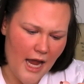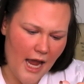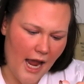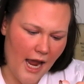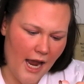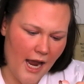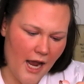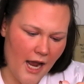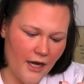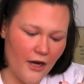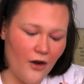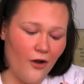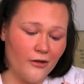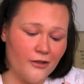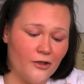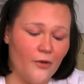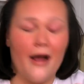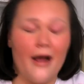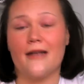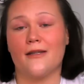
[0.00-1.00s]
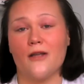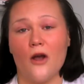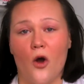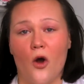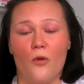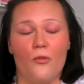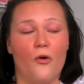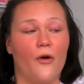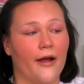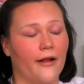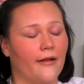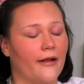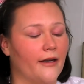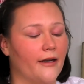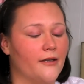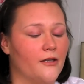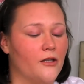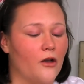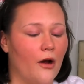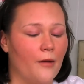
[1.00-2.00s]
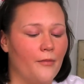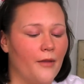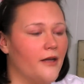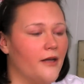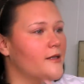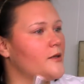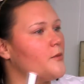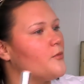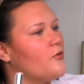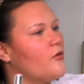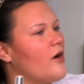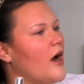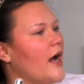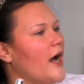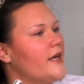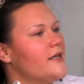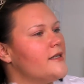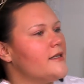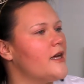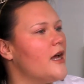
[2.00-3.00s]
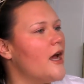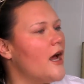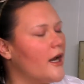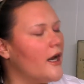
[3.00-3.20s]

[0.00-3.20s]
And it also has jojoba oil in it, so I'm not surprised.